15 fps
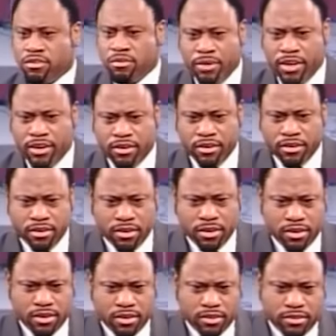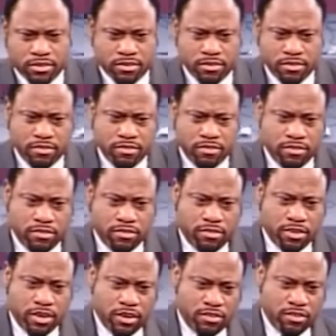You mean
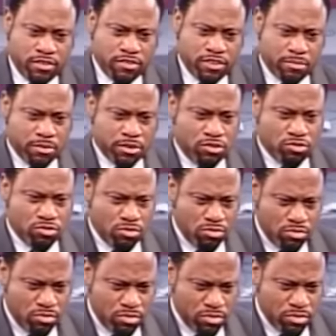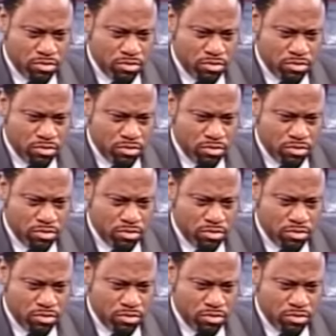Genesis chapter 2,